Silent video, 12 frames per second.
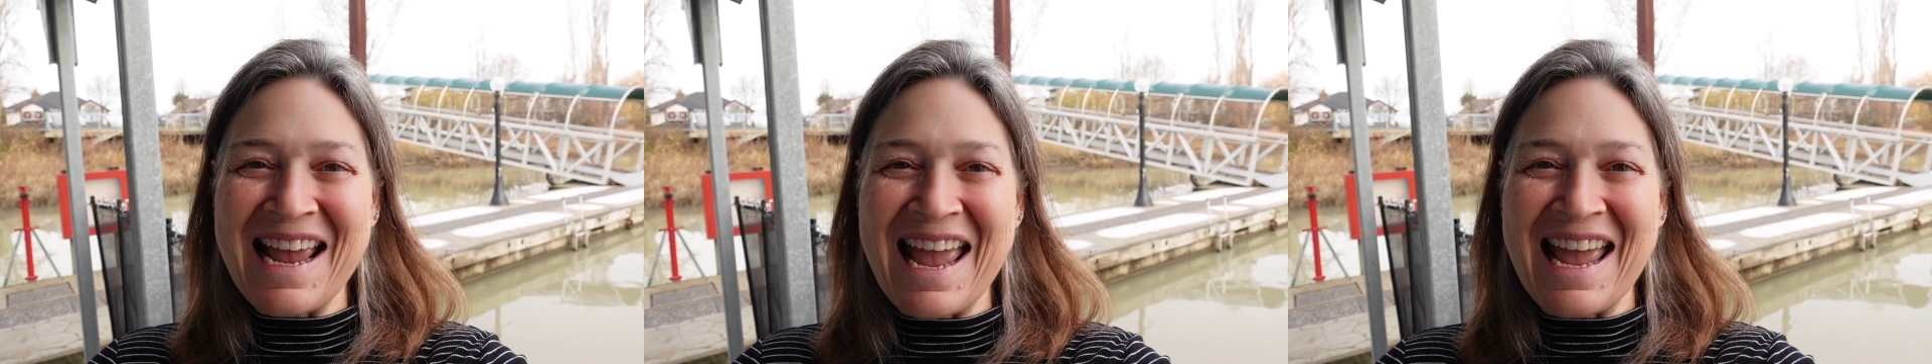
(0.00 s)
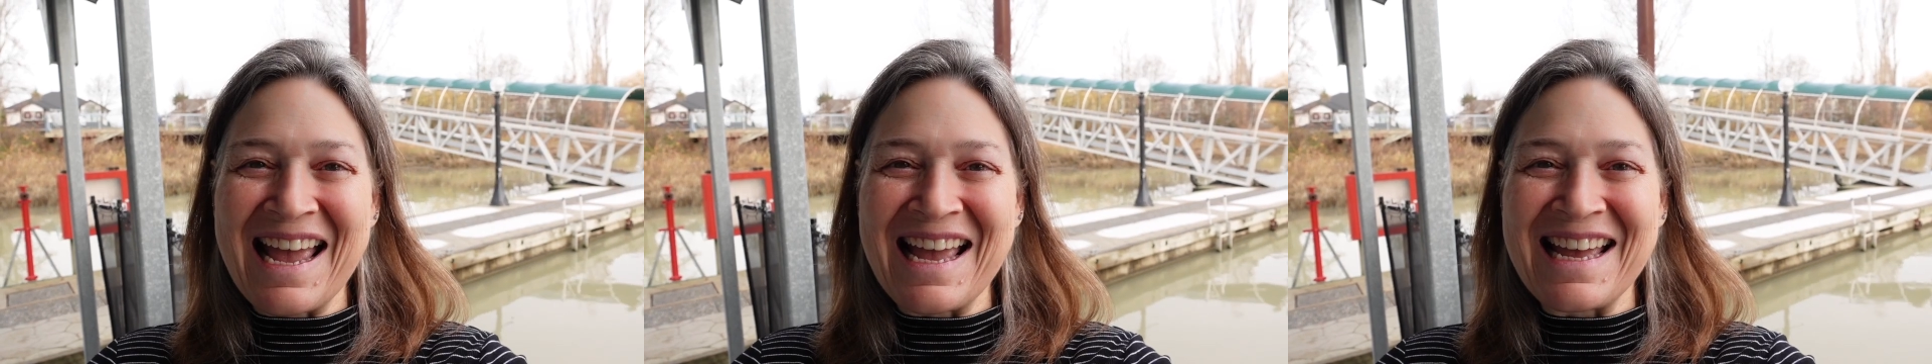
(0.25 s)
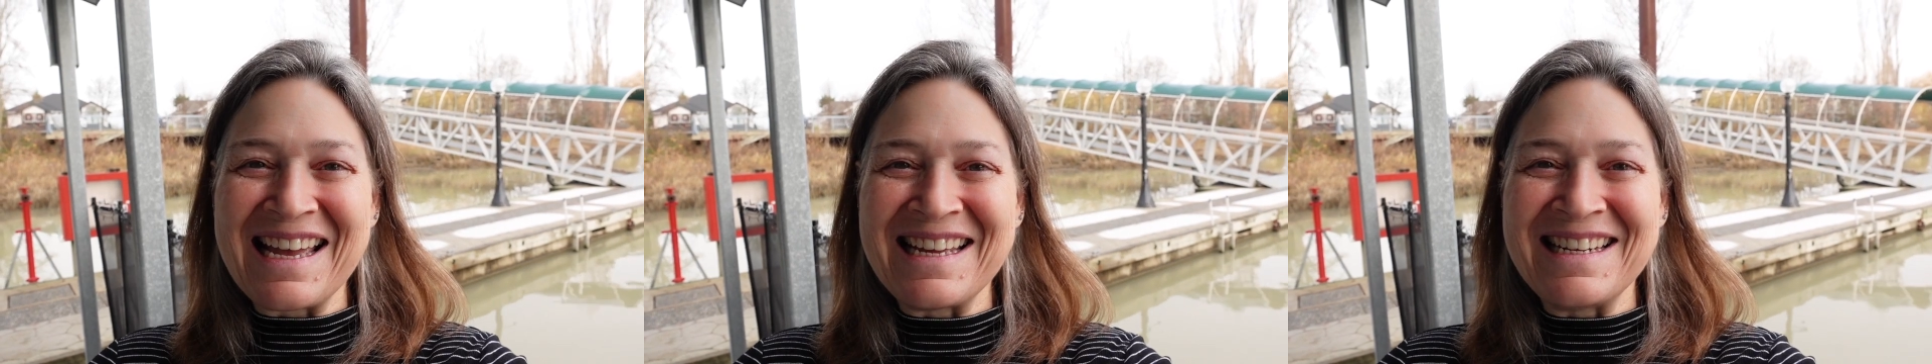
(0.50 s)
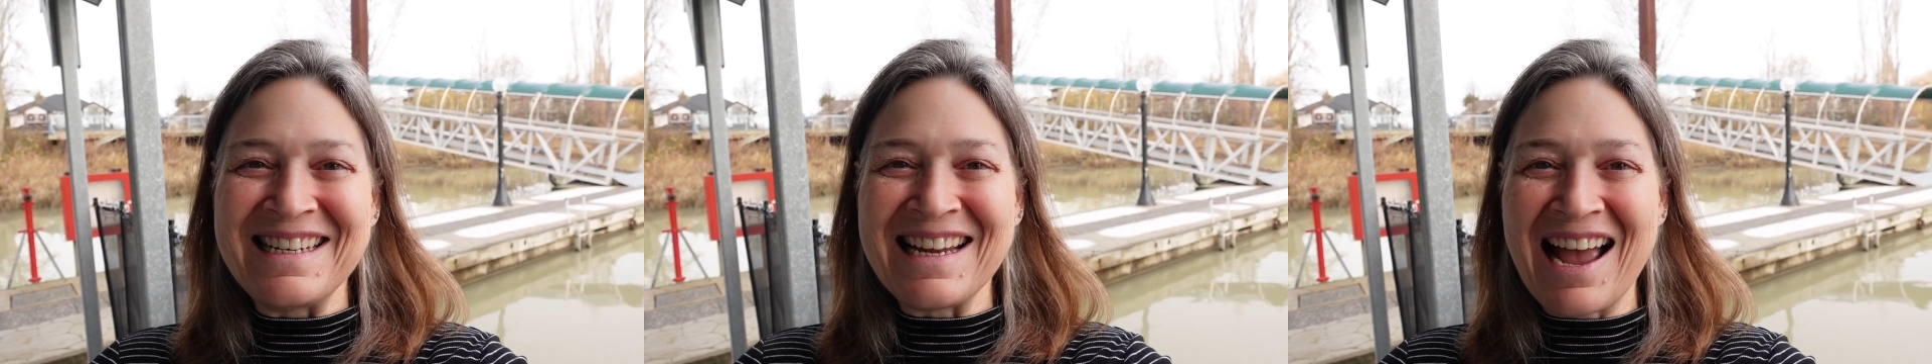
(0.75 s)

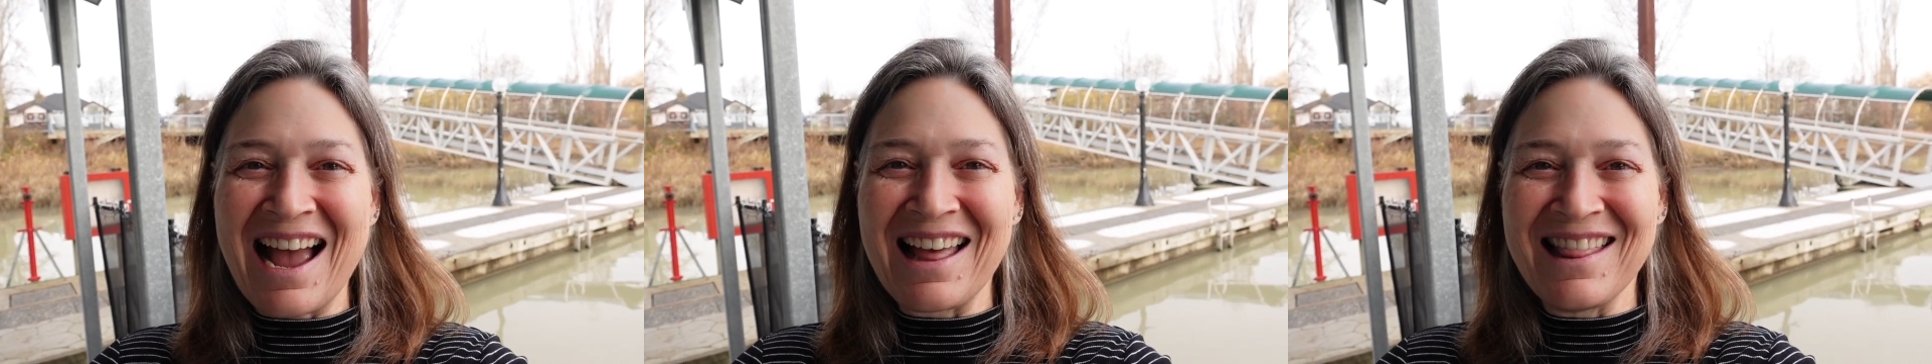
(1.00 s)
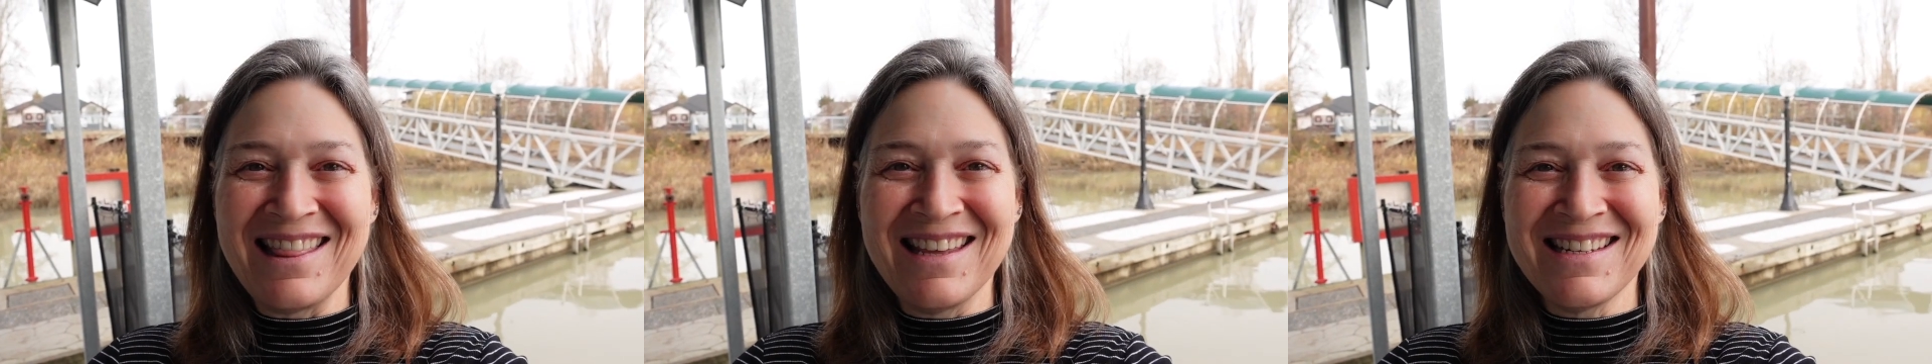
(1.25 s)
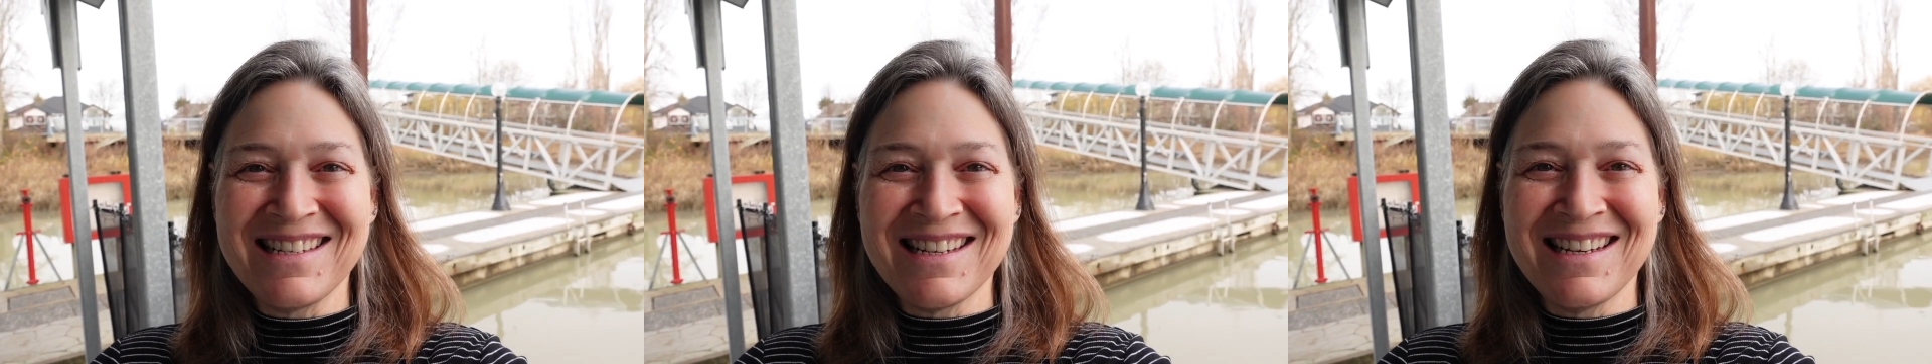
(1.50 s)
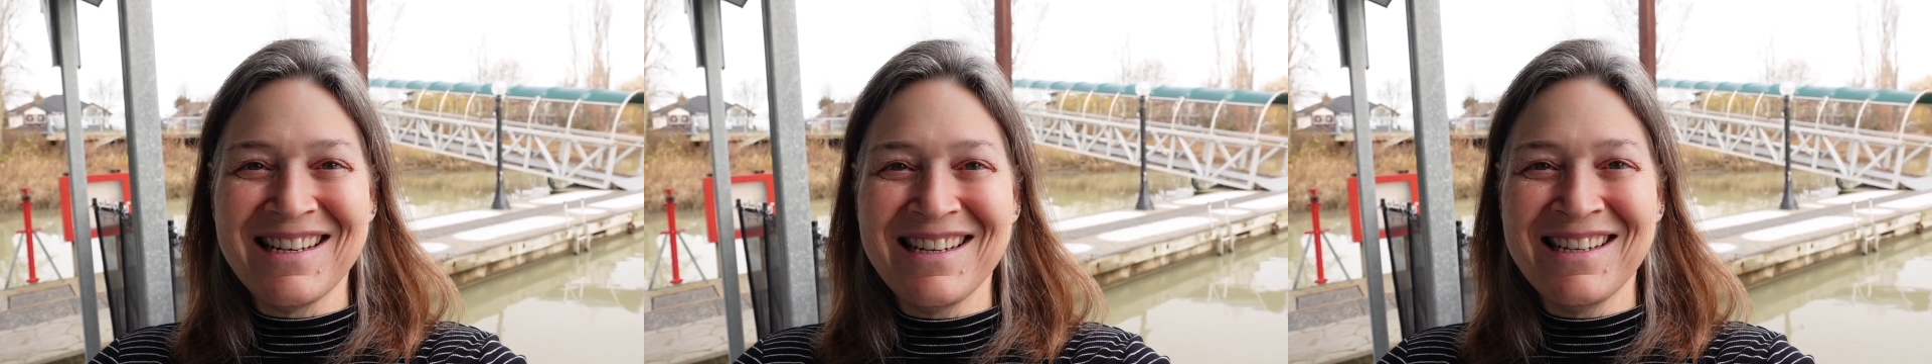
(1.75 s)
and this
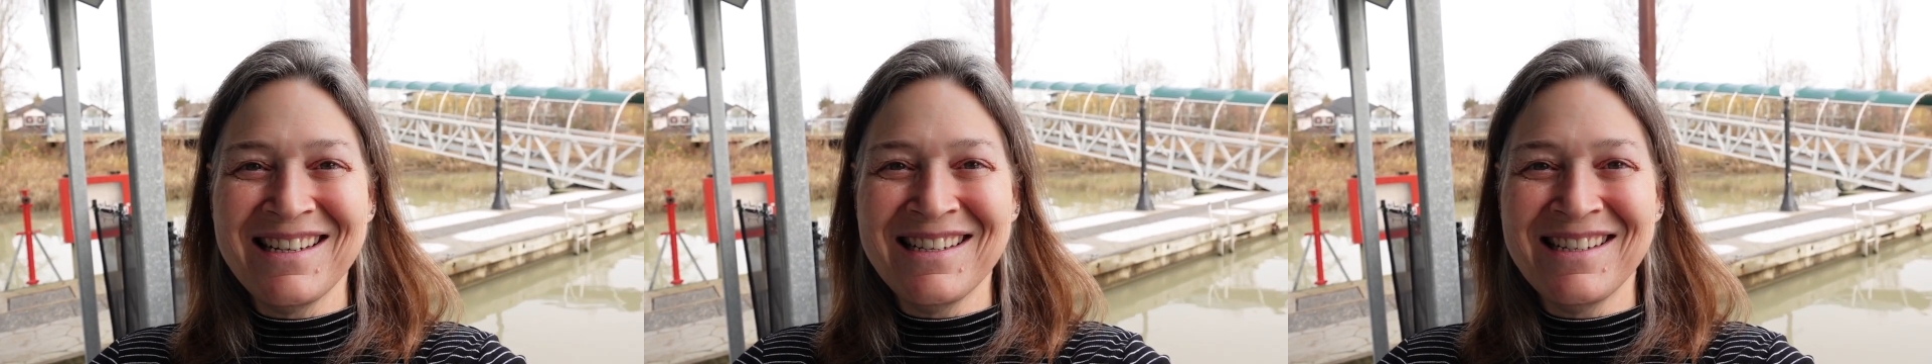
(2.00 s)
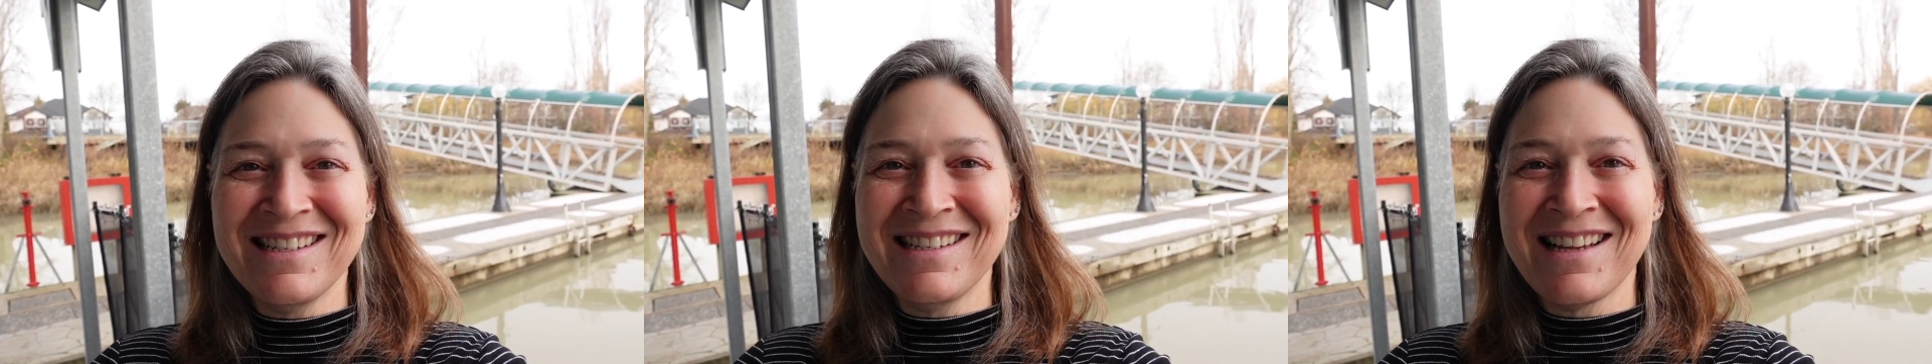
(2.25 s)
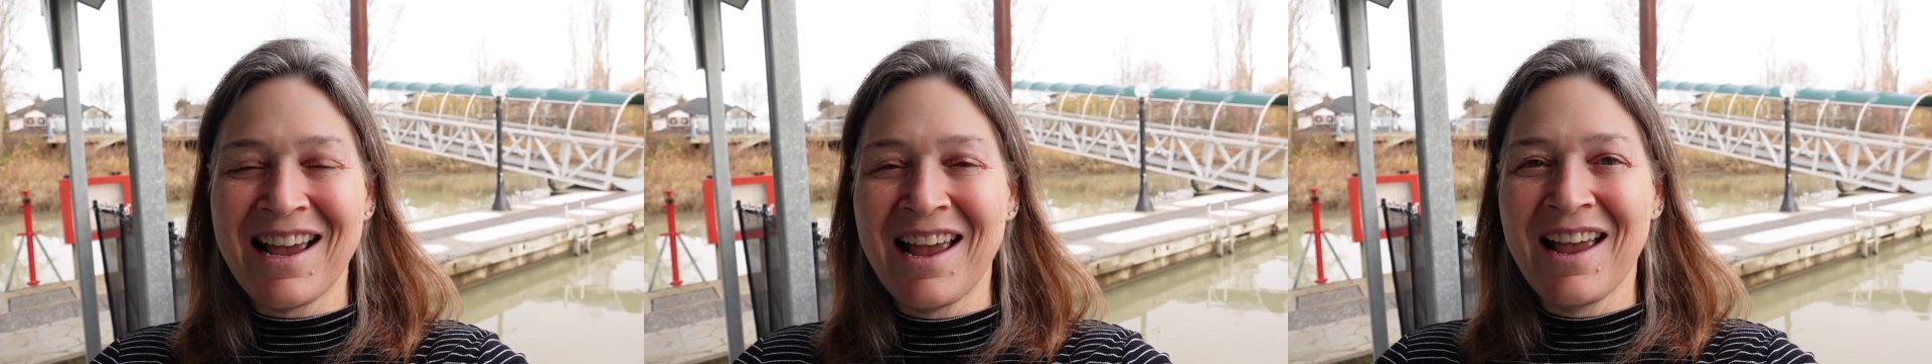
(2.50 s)
is